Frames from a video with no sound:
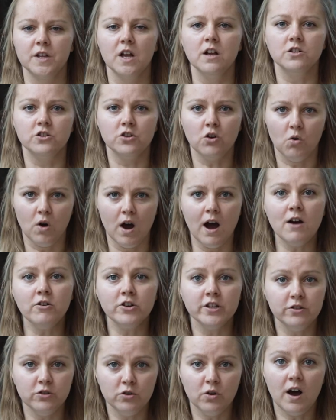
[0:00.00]
So, how
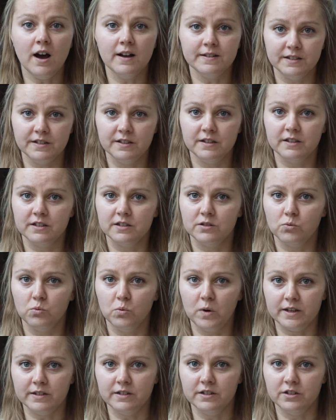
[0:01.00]
can you answer this
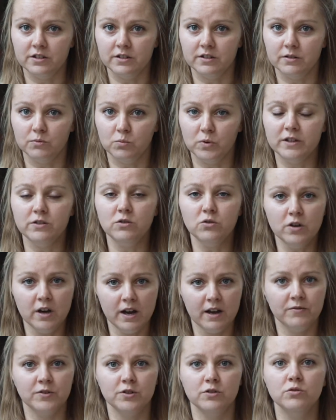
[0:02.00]
question? When you
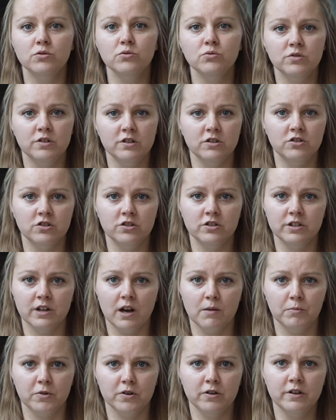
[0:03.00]
have a two-digit
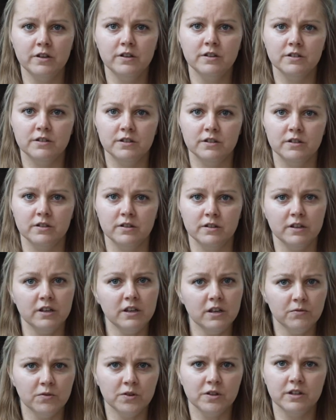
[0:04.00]
number, is it an
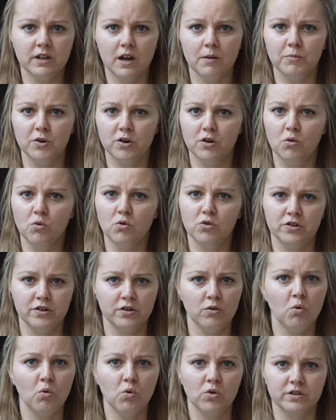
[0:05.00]
even number or an
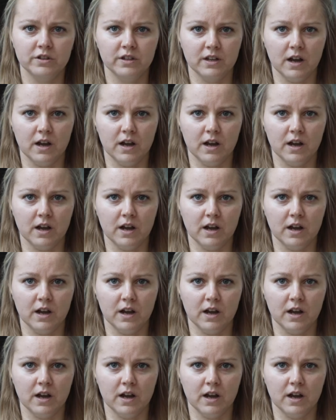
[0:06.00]
odd